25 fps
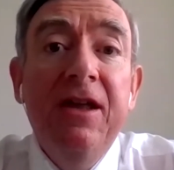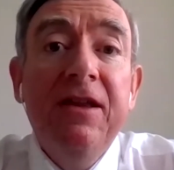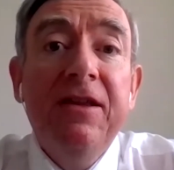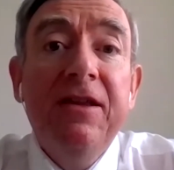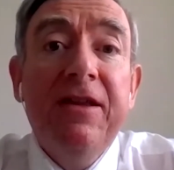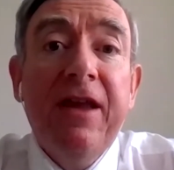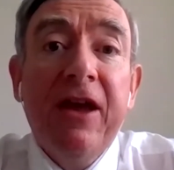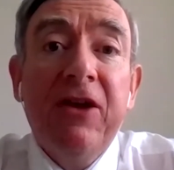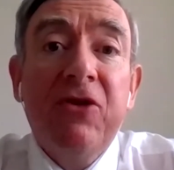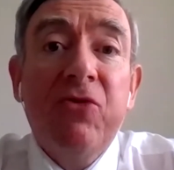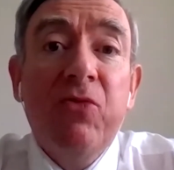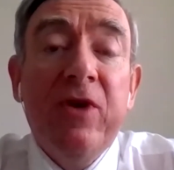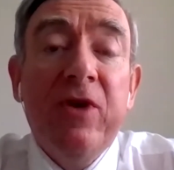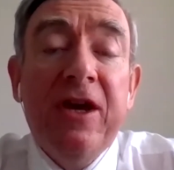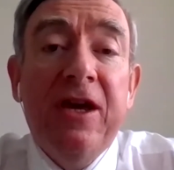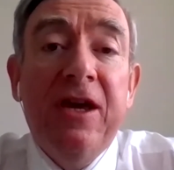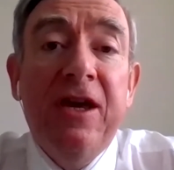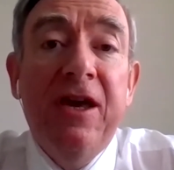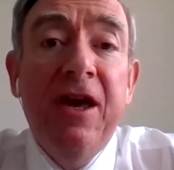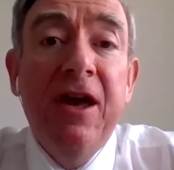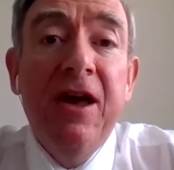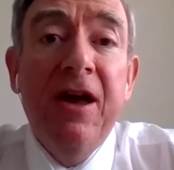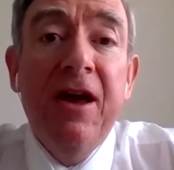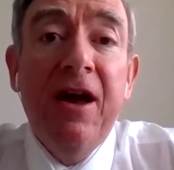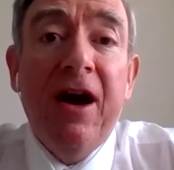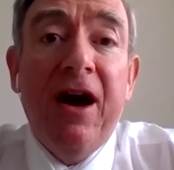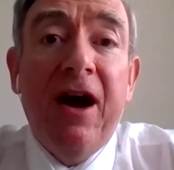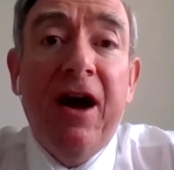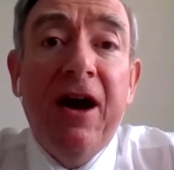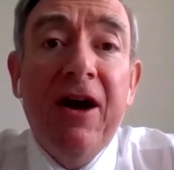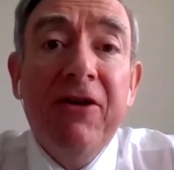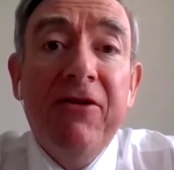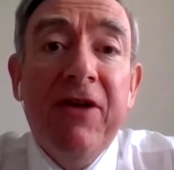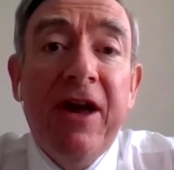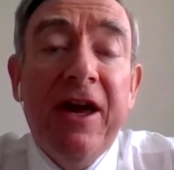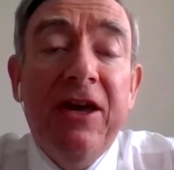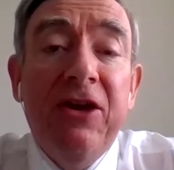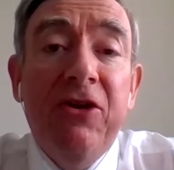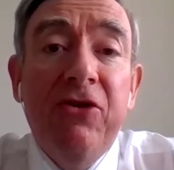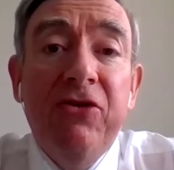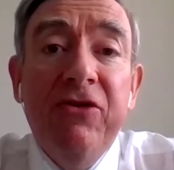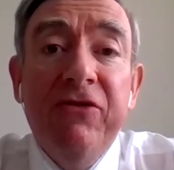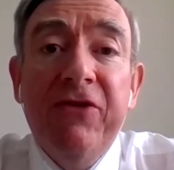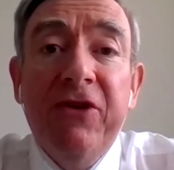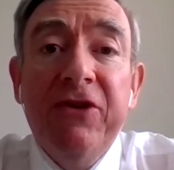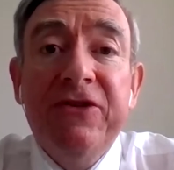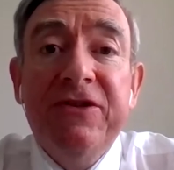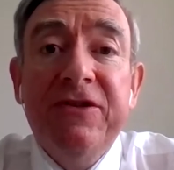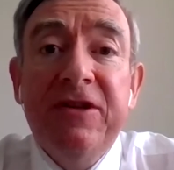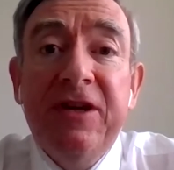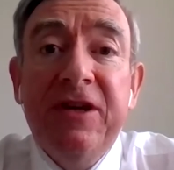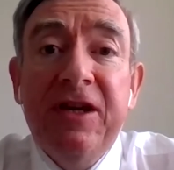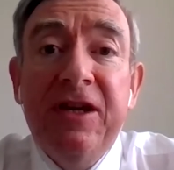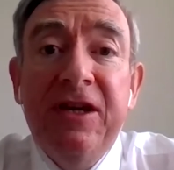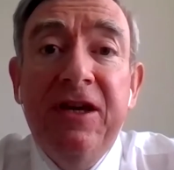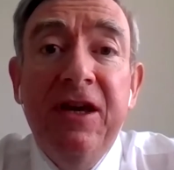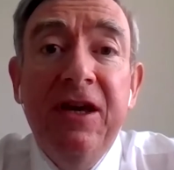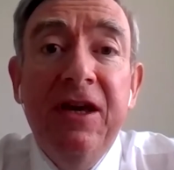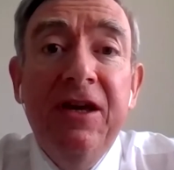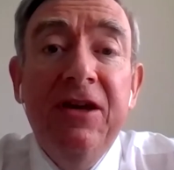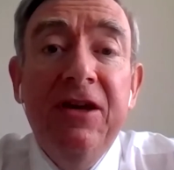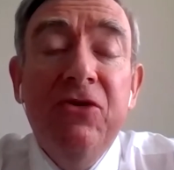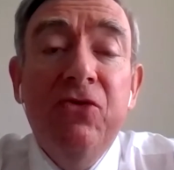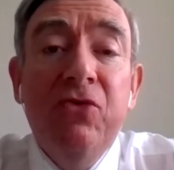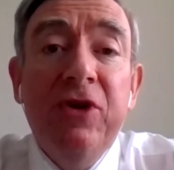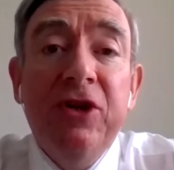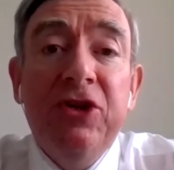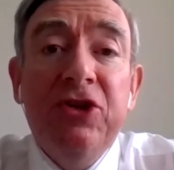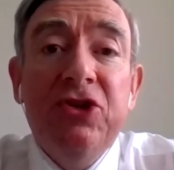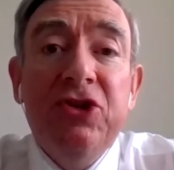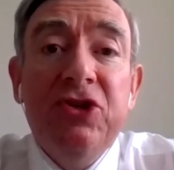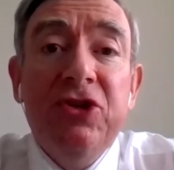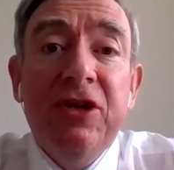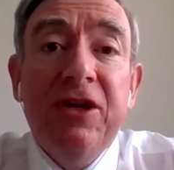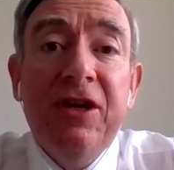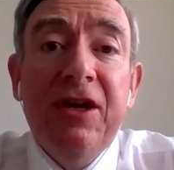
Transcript: that we are a university which